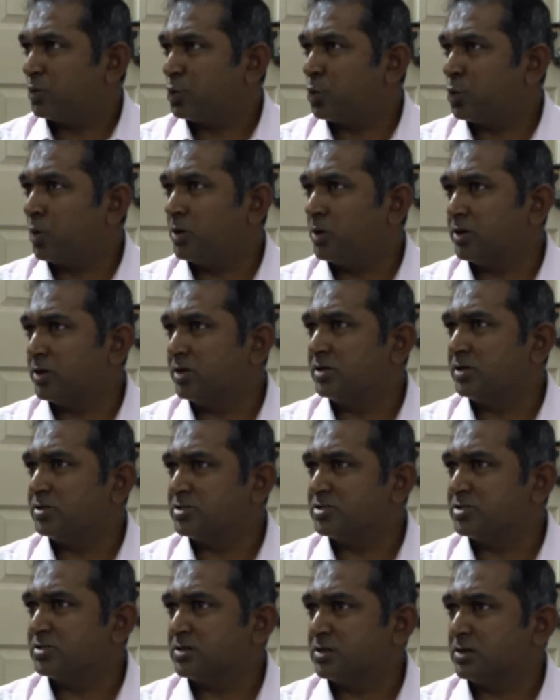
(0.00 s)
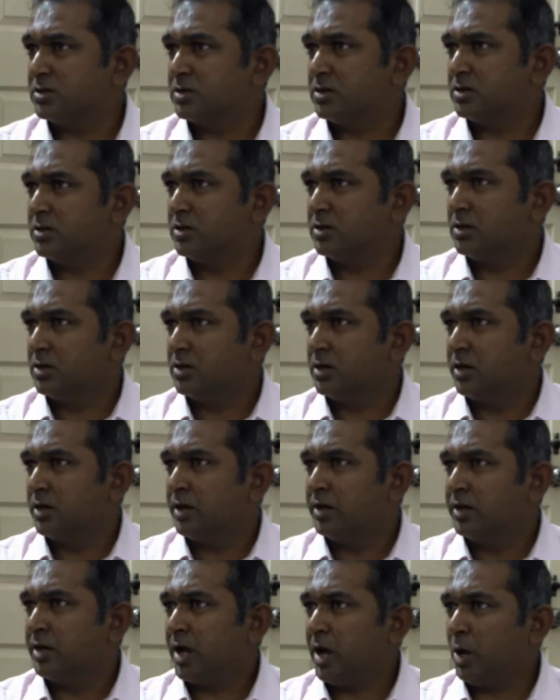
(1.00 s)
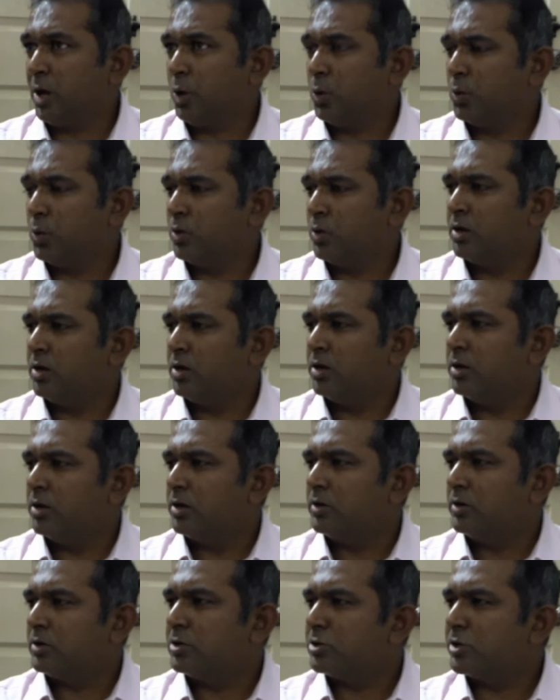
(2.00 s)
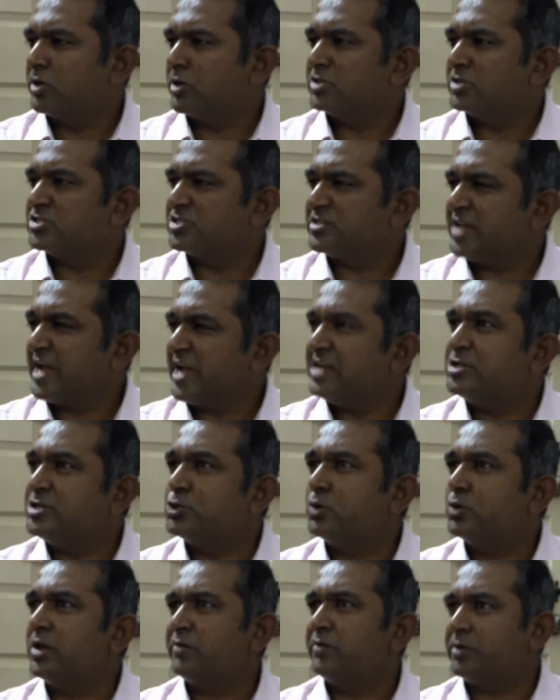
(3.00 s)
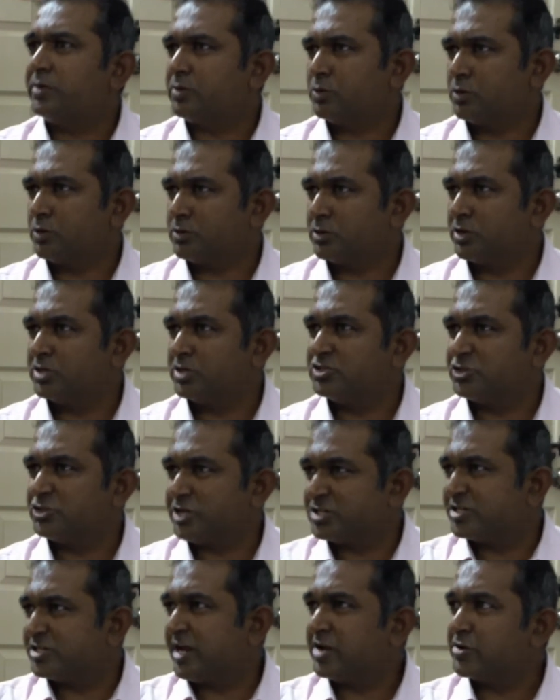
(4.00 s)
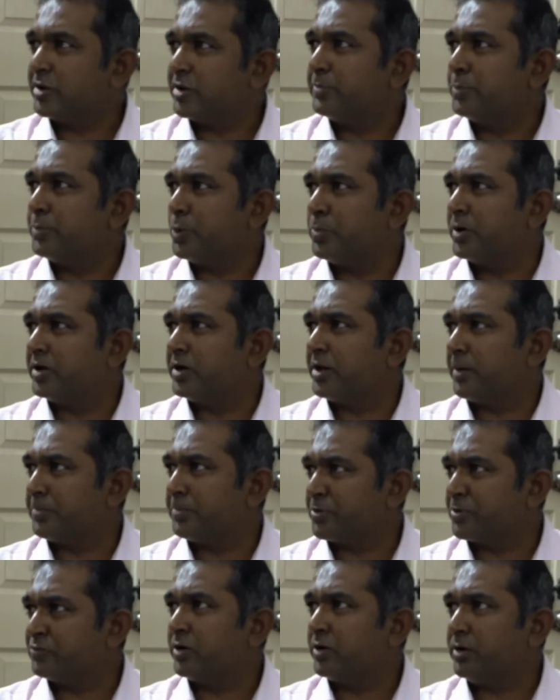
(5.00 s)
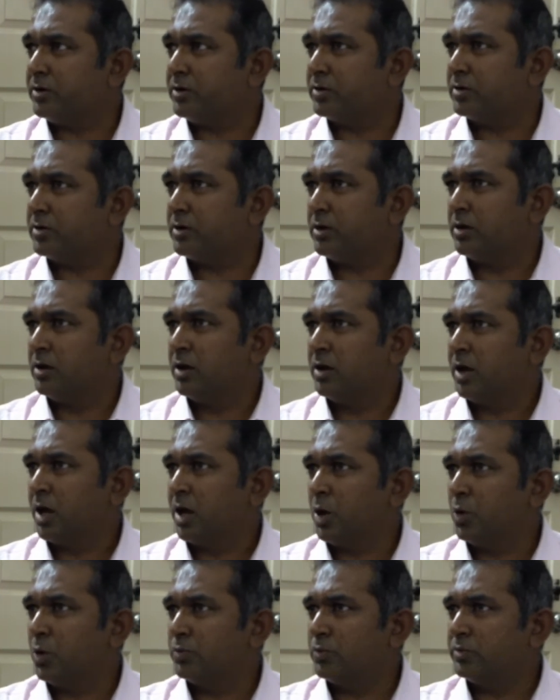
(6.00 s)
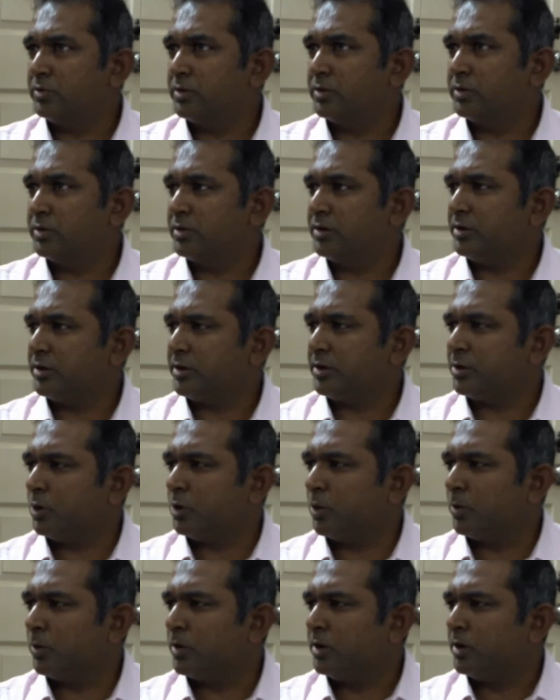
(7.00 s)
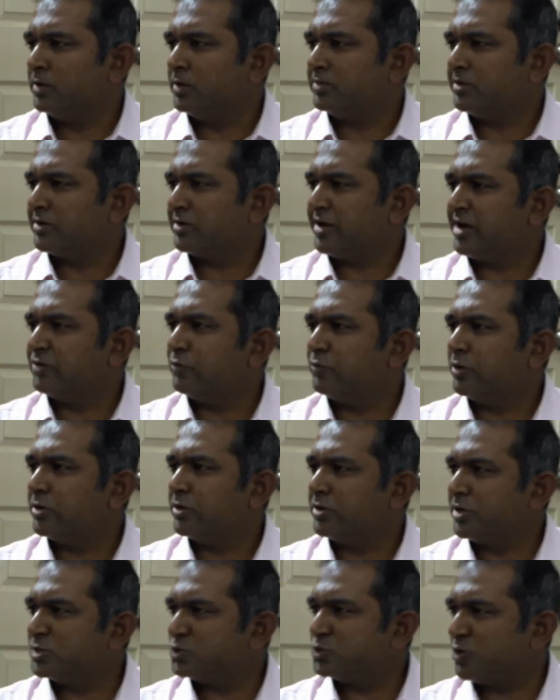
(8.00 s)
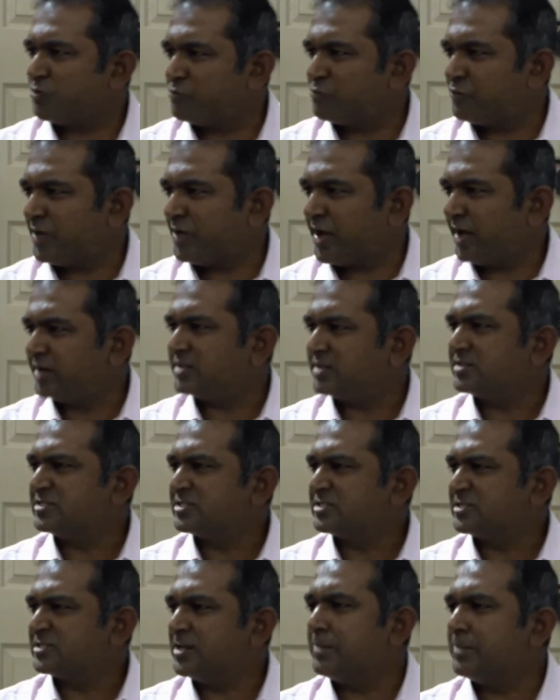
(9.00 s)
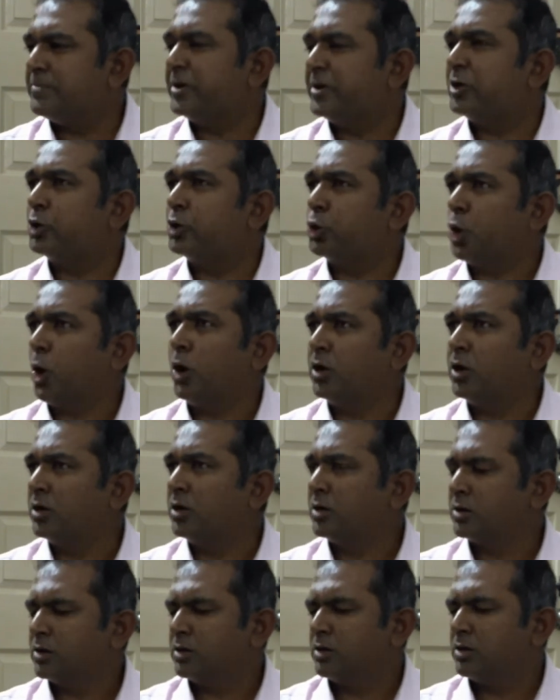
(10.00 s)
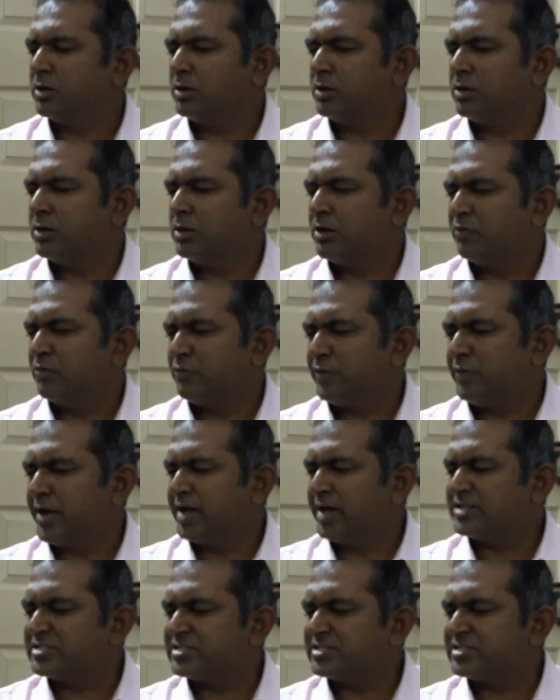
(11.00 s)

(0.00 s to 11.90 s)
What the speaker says: 200 girls. And how girls 9 to 11, girls just entering puberty are preferred. How, you know, the rate for girls who are fair, slim and tall, you